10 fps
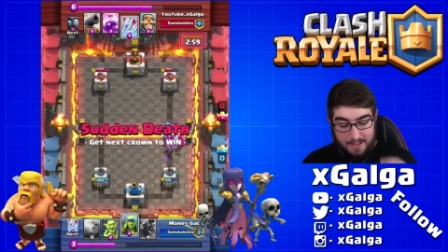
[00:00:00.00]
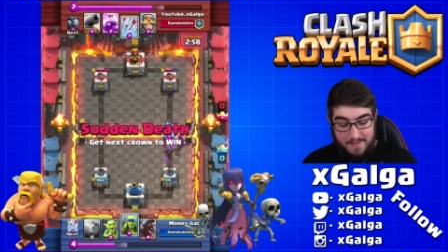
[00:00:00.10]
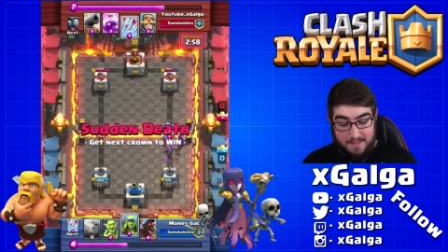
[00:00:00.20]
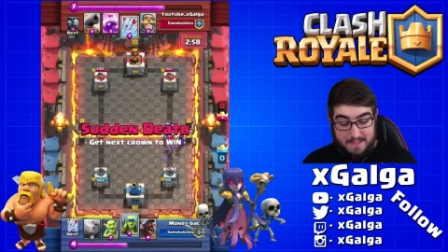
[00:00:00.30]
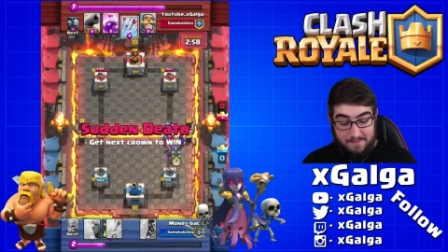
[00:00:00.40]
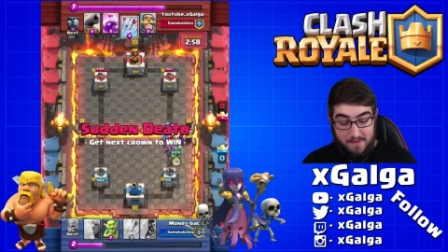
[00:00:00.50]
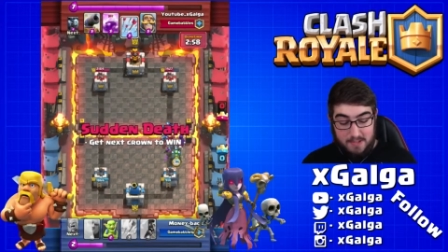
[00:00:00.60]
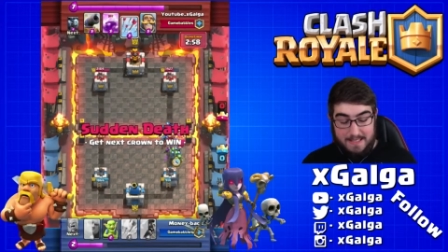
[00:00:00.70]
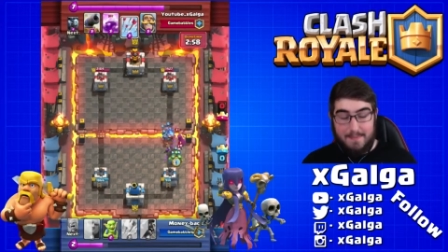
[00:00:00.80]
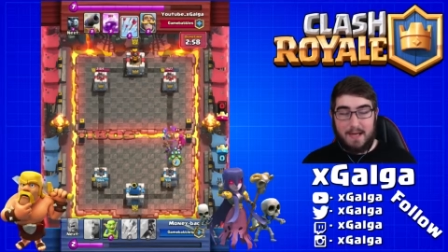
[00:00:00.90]
I believe this is the
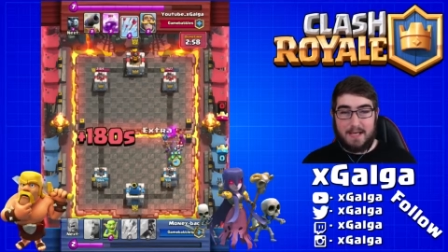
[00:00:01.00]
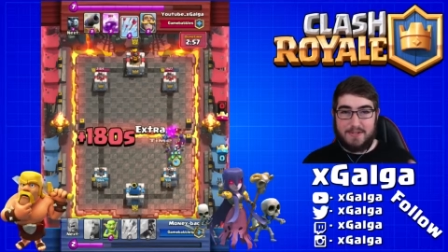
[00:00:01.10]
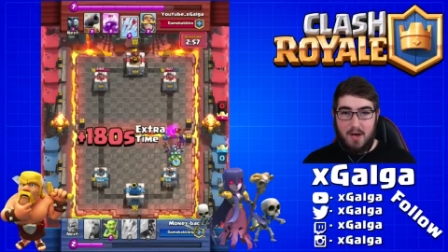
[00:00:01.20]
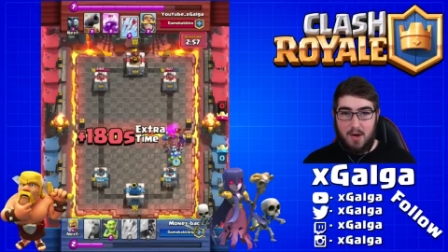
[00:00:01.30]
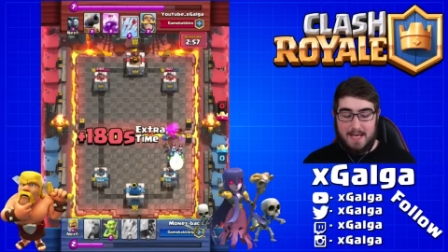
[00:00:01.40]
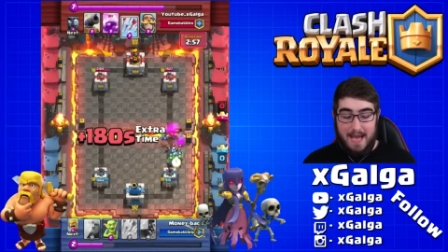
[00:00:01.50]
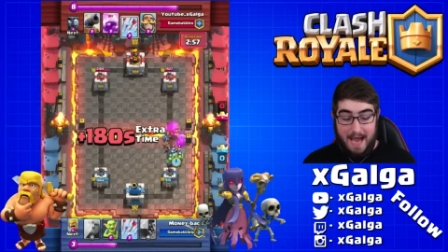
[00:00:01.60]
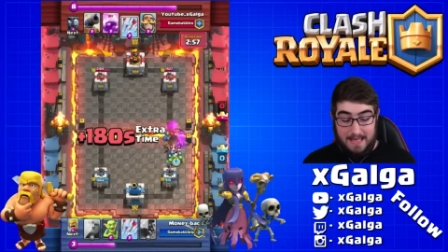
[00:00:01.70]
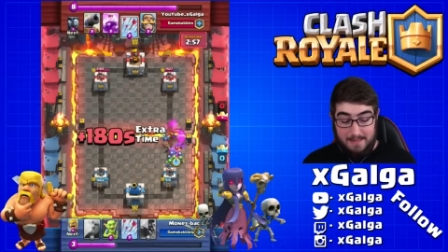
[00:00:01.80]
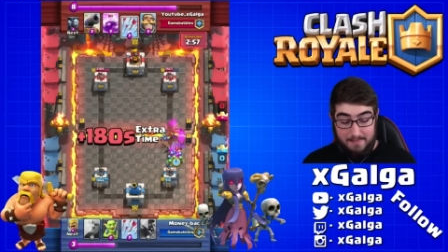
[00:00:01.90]
first time that I saw he
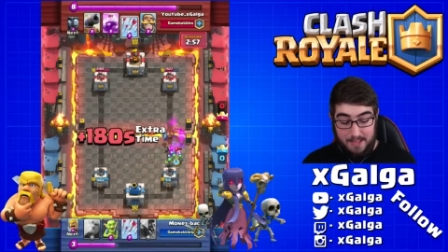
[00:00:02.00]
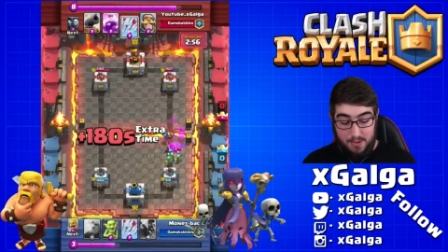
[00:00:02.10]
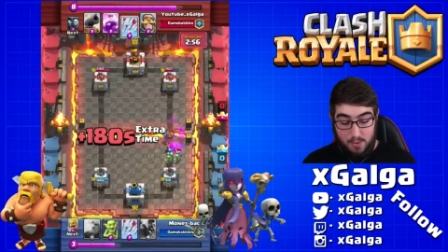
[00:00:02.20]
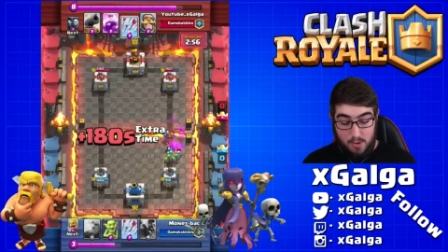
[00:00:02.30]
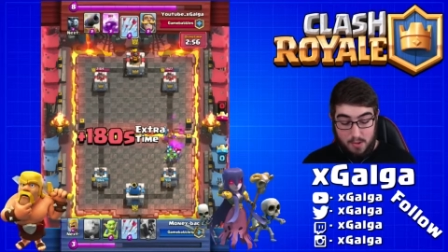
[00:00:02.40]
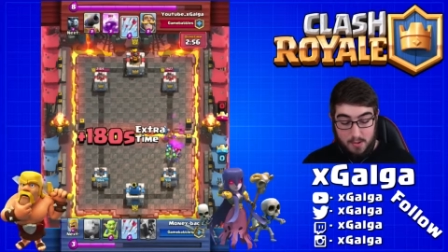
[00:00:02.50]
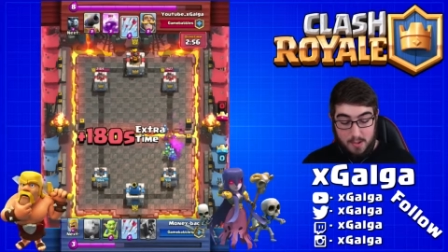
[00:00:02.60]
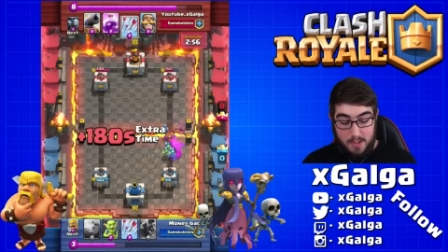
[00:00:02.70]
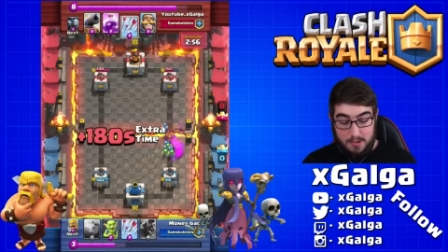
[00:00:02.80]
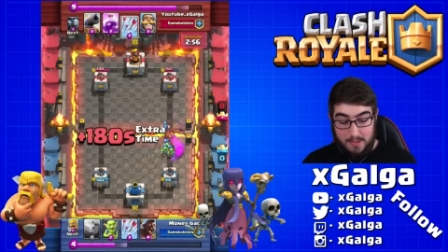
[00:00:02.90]
had the minion horde.
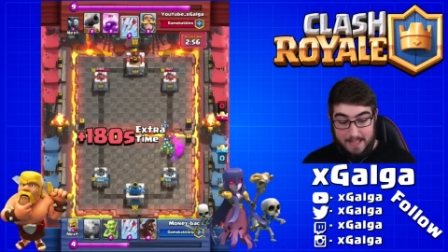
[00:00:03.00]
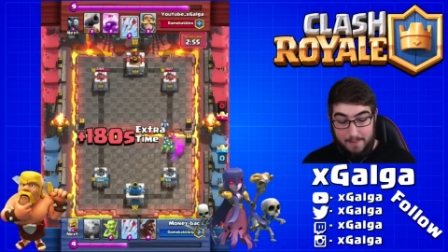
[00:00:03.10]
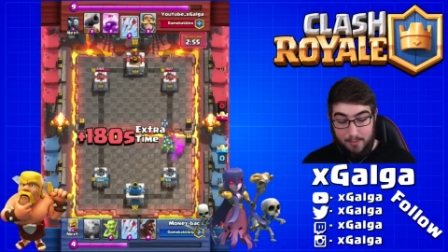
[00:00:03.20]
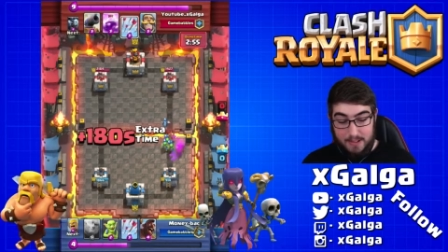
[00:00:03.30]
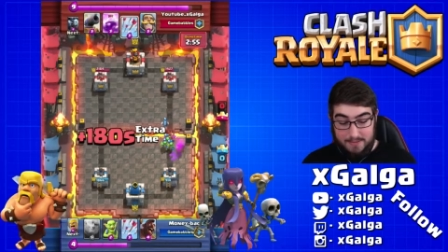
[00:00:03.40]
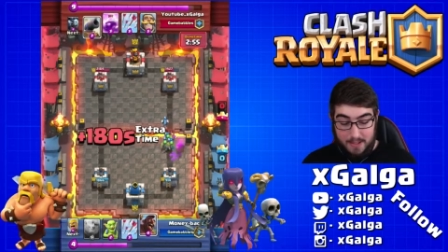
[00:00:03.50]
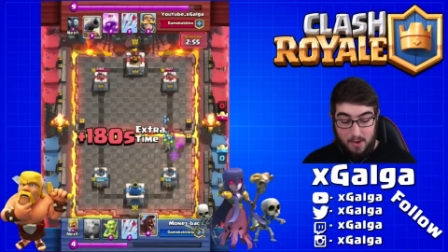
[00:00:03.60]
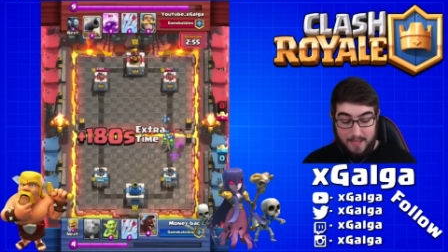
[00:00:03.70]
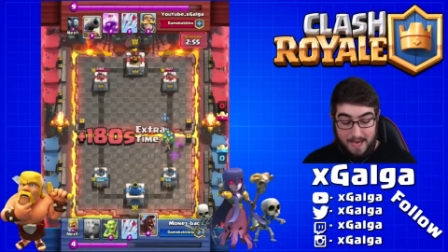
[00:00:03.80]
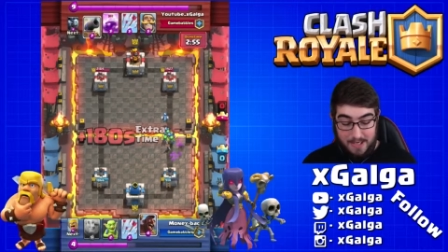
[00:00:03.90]
So at that point I was like,
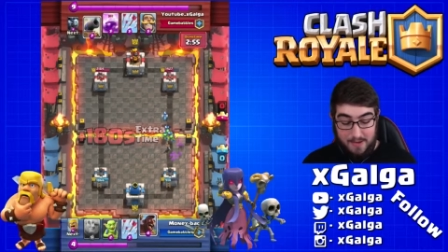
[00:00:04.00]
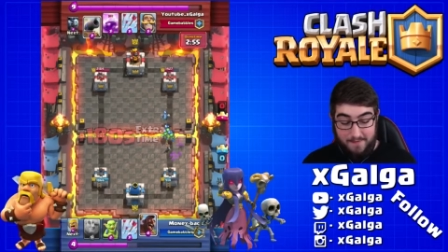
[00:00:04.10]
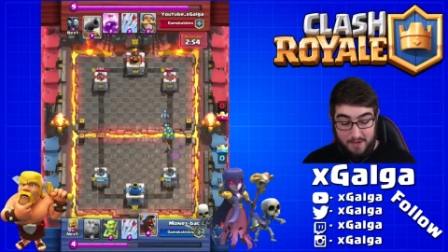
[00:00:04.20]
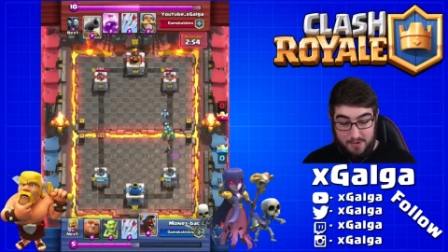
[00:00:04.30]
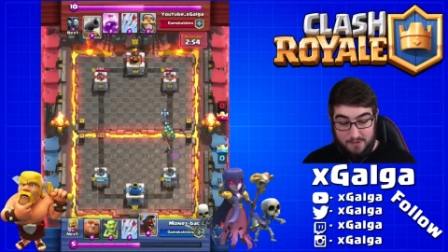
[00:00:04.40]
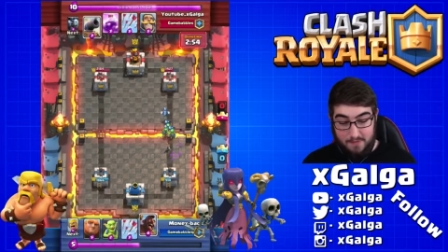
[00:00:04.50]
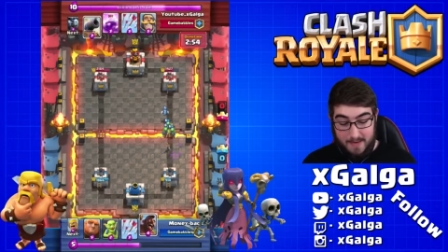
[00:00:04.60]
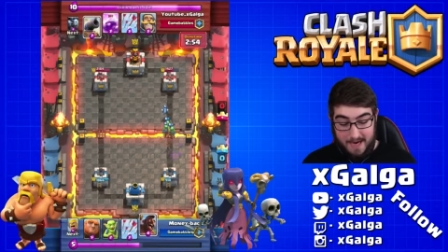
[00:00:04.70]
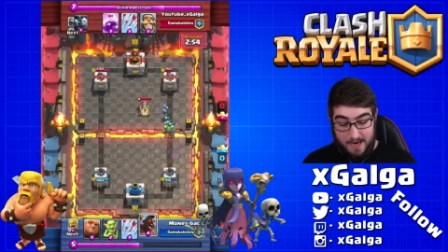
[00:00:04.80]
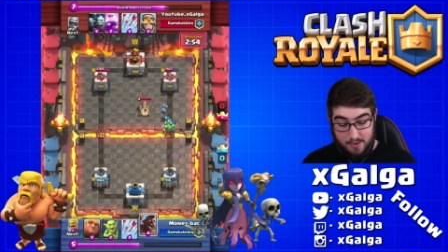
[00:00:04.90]
okay, I do have a use for
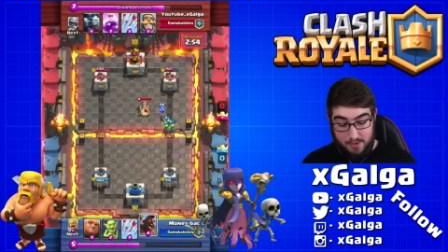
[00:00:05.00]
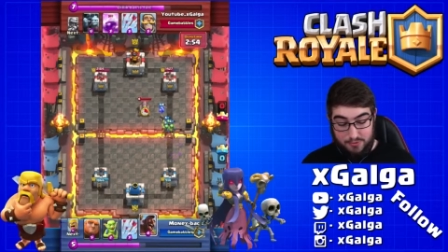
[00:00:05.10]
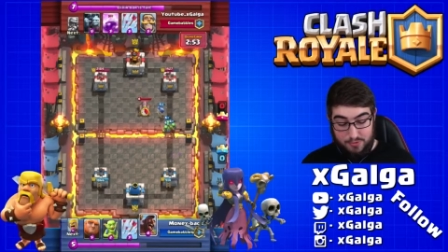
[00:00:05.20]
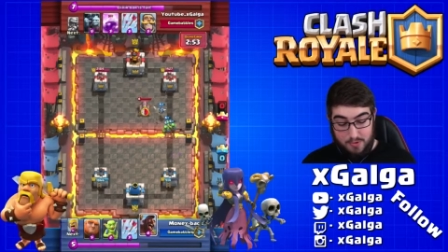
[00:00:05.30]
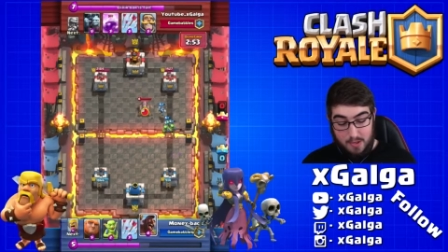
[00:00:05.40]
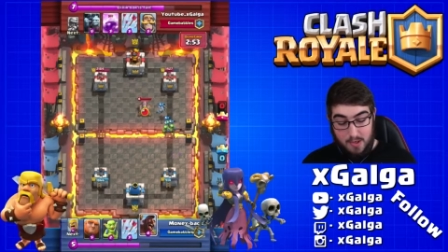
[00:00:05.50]
my arrows.